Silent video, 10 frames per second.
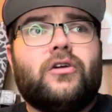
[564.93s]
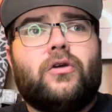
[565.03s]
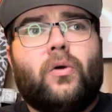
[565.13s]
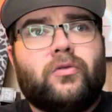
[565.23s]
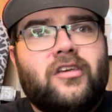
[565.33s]

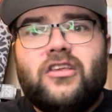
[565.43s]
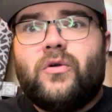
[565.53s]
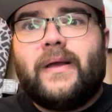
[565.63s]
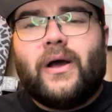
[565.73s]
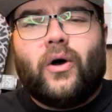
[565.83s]

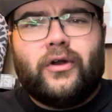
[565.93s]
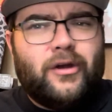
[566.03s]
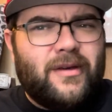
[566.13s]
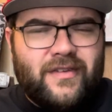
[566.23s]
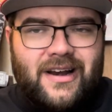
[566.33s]
continuing on, and a
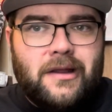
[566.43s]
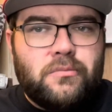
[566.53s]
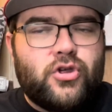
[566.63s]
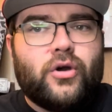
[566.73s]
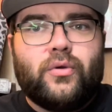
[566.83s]
bit of a clip
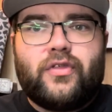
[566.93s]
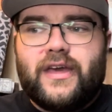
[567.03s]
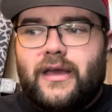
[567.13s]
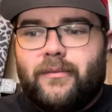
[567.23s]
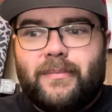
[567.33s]
show
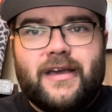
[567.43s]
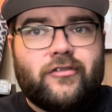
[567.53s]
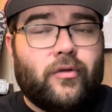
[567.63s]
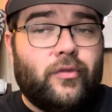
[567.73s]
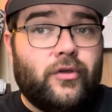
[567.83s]
thing based
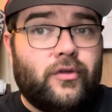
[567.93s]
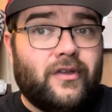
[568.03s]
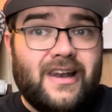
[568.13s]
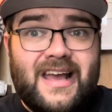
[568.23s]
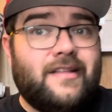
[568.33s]
on the
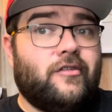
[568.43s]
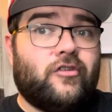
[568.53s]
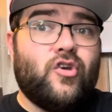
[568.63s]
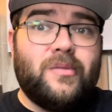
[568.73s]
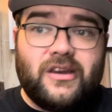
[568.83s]
later
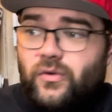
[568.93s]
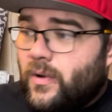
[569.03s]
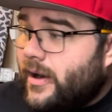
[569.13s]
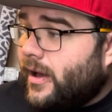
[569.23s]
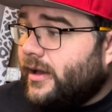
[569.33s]
Scooby-Doo
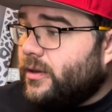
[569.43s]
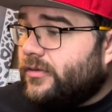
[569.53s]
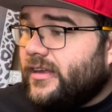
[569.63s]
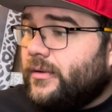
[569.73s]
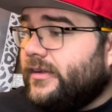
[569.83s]
Where Are You
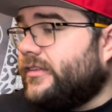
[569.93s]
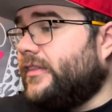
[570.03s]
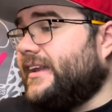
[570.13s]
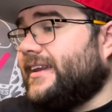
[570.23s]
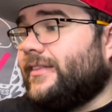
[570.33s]
series that
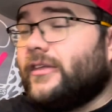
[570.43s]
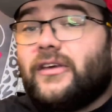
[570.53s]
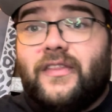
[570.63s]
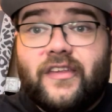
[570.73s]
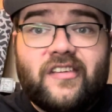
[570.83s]
they did in the
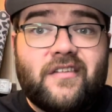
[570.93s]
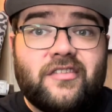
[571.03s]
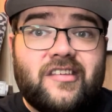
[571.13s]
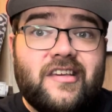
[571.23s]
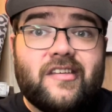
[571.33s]

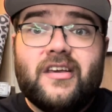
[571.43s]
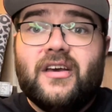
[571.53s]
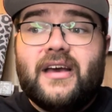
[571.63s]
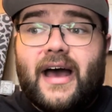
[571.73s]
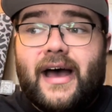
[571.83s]
70s.
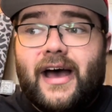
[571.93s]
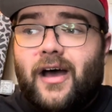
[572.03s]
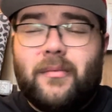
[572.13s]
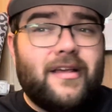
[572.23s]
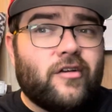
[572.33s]

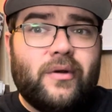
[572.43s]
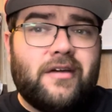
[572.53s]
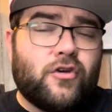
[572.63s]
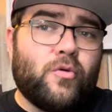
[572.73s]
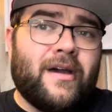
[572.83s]
It's only
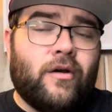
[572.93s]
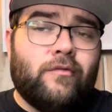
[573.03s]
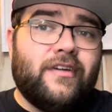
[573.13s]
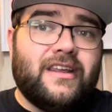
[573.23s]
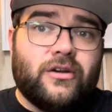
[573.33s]
ever come out on
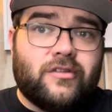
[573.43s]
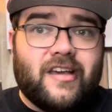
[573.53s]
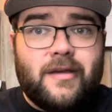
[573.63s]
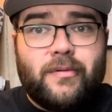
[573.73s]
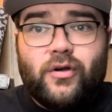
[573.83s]

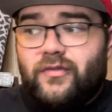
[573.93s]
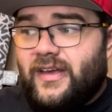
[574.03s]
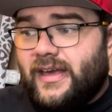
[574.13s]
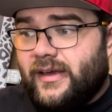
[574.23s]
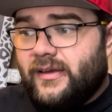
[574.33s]
videotape over
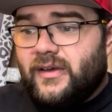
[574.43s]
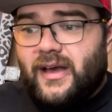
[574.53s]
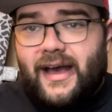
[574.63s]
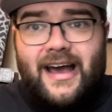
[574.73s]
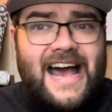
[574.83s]
here.
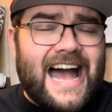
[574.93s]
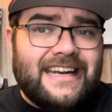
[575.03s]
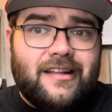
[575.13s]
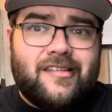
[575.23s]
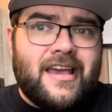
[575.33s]
I had
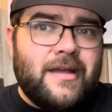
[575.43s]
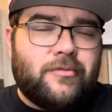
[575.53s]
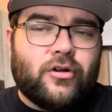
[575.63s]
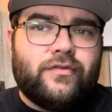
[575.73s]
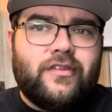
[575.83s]
it
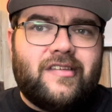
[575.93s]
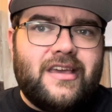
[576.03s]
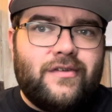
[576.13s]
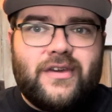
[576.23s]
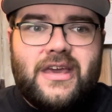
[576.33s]
taped off the
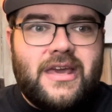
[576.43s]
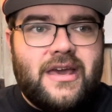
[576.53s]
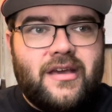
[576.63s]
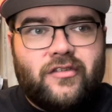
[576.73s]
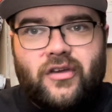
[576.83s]
TV
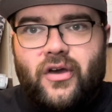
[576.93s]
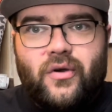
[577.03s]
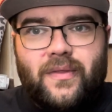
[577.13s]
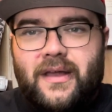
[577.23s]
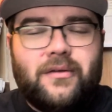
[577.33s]
years ago,
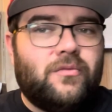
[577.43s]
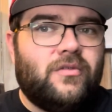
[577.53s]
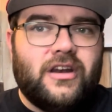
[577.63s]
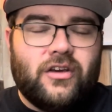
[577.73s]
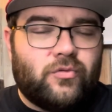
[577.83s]
and
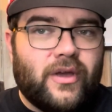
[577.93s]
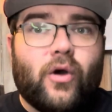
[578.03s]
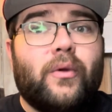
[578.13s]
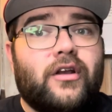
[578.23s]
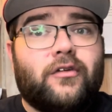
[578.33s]
then as we
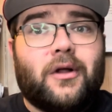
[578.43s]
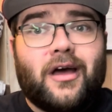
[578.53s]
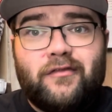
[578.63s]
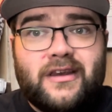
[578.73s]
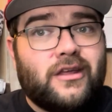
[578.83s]
got rid of all
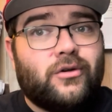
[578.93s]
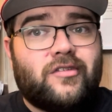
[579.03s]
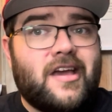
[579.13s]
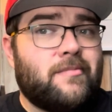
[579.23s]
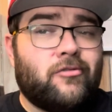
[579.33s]
our
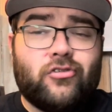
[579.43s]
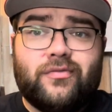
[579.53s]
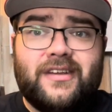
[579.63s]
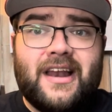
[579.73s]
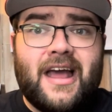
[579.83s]
videotapes and
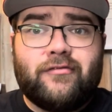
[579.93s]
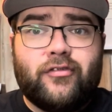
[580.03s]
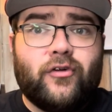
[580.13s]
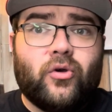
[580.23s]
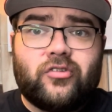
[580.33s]
stuff, didn't have the
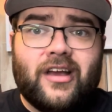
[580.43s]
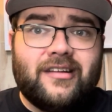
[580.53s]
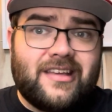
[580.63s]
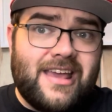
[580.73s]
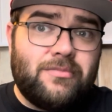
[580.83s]
foresight
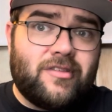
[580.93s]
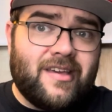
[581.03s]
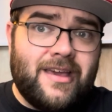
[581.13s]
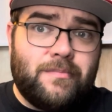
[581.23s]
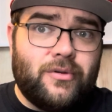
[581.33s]
to keep the
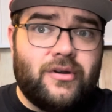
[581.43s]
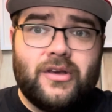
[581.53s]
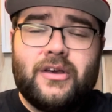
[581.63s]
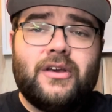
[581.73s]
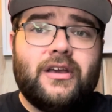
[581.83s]
tape and
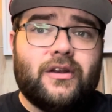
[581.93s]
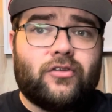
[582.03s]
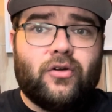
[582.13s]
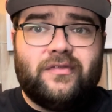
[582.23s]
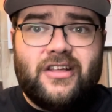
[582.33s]

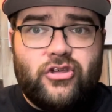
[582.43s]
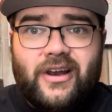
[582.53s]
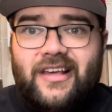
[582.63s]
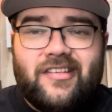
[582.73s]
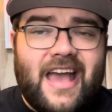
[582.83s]
sort of
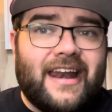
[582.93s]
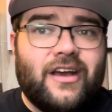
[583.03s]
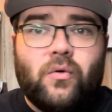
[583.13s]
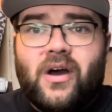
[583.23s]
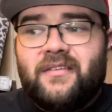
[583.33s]
digitally scan it
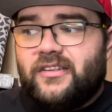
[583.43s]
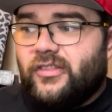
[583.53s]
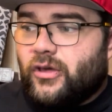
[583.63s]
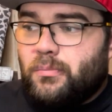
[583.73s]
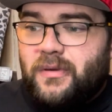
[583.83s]
or whatever to
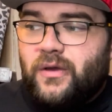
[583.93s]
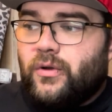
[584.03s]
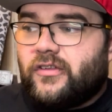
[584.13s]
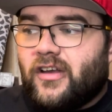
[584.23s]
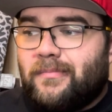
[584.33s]
the
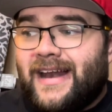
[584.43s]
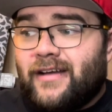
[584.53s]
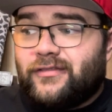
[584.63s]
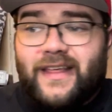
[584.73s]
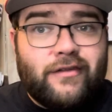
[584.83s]
computer. So I've been
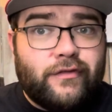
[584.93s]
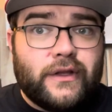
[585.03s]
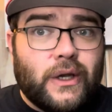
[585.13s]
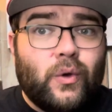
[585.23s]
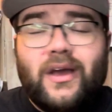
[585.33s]
after that for the
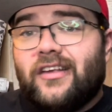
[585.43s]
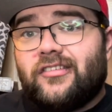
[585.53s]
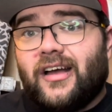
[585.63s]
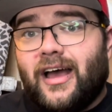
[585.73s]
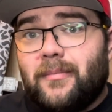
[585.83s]
longest
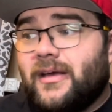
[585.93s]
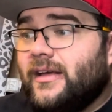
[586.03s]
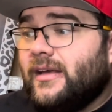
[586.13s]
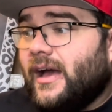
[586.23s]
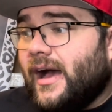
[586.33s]
time,
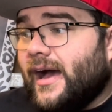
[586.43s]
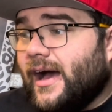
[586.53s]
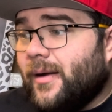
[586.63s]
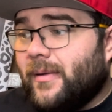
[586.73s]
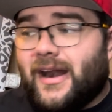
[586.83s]

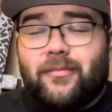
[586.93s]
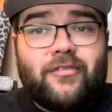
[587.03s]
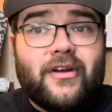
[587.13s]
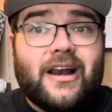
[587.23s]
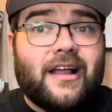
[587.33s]
and I'm
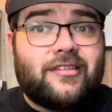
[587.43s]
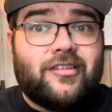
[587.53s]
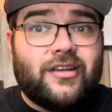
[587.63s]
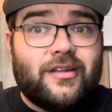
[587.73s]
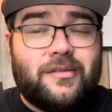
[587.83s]
very glad
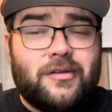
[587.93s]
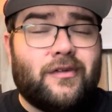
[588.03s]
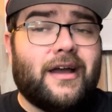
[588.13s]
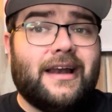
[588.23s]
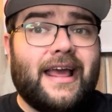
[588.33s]
to
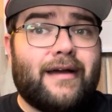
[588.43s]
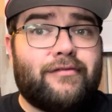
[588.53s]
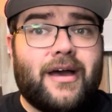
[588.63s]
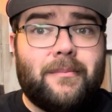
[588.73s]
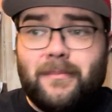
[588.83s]
finally have
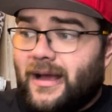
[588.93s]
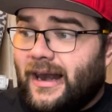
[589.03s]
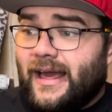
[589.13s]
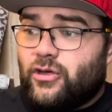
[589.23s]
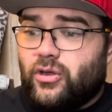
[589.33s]
that in my
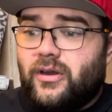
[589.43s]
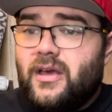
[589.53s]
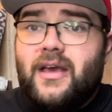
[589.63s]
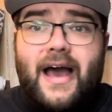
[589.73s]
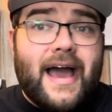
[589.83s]
collection.
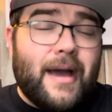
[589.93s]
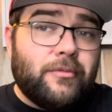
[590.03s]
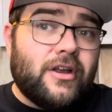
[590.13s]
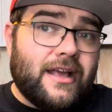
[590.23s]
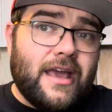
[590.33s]
I am
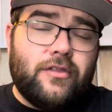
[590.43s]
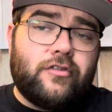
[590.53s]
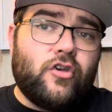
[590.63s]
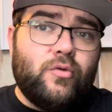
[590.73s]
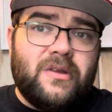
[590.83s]
going to get the
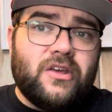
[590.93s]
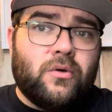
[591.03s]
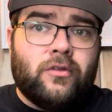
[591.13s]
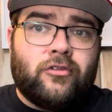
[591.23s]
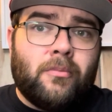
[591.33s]
Scooby-Doo
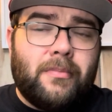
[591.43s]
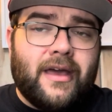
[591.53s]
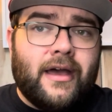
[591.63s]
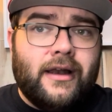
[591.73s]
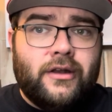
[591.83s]
on Zombie
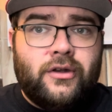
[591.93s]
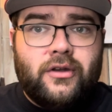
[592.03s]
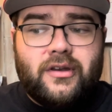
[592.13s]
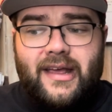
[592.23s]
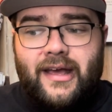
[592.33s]

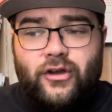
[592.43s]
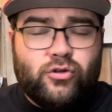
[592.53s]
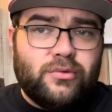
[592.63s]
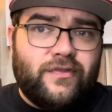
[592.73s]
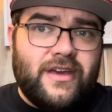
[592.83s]
Island
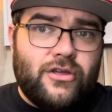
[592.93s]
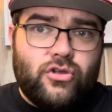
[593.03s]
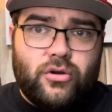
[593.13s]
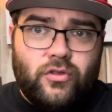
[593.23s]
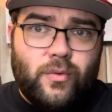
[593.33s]
double
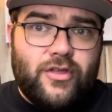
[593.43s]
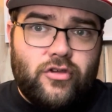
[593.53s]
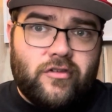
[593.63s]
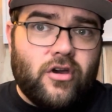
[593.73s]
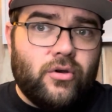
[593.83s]
feature, and the
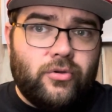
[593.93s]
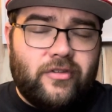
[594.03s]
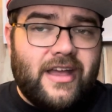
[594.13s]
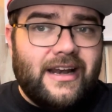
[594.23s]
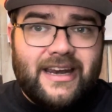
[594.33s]
Witch's Ghost,
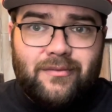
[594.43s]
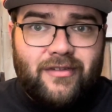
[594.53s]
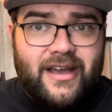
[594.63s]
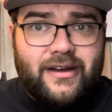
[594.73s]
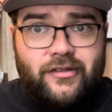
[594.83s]
Alien
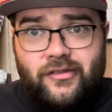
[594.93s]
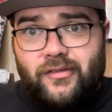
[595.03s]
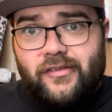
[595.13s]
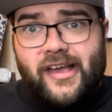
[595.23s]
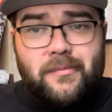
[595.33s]
Invaders
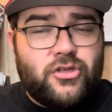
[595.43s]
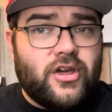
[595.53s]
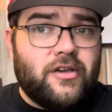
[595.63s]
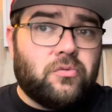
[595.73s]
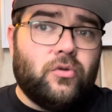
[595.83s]
and Cyber
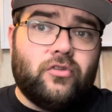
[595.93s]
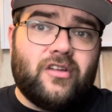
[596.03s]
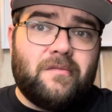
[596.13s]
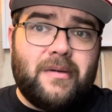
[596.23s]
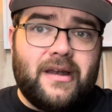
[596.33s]
Chase ones that
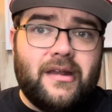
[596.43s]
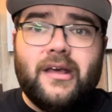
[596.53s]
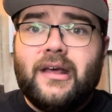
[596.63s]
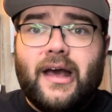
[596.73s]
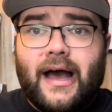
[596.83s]
have been
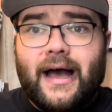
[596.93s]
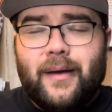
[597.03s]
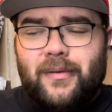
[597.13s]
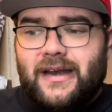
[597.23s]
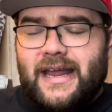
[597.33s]

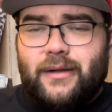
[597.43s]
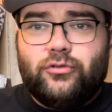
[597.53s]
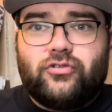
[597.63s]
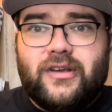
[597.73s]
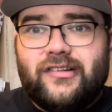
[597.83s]

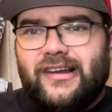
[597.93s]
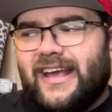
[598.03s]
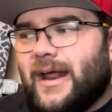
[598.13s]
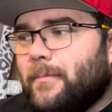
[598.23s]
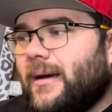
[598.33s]
announced recently,
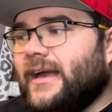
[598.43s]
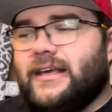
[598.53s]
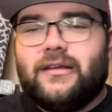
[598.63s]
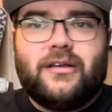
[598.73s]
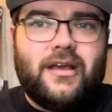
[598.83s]
and I
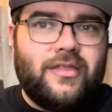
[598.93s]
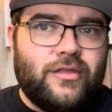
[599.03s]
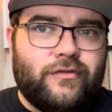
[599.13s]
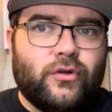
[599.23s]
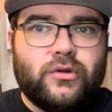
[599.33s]
might in
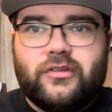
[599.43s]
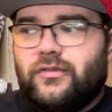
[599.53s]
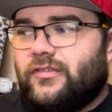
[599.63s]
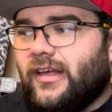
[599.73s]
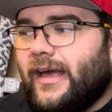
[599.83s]
the fullness
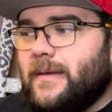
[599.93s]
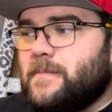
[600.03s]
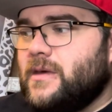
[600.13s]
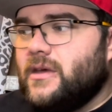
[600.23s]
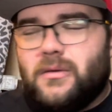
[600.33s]
of time,
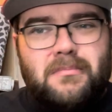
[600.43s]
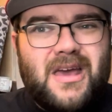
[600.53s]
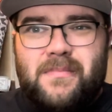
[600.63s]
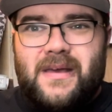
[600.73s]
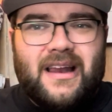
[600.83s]

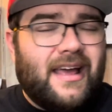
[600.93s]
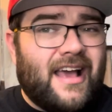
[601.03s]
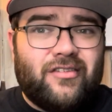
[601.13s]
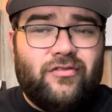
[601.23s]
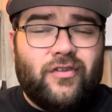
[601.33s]
maybe like
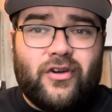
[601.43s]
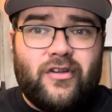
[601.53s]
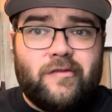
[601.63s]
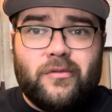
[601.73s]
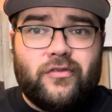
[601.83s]
ask for
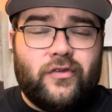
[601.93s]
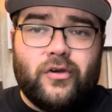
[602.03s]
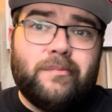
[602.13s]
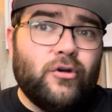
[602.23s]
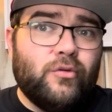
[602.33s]
Christmas for Boo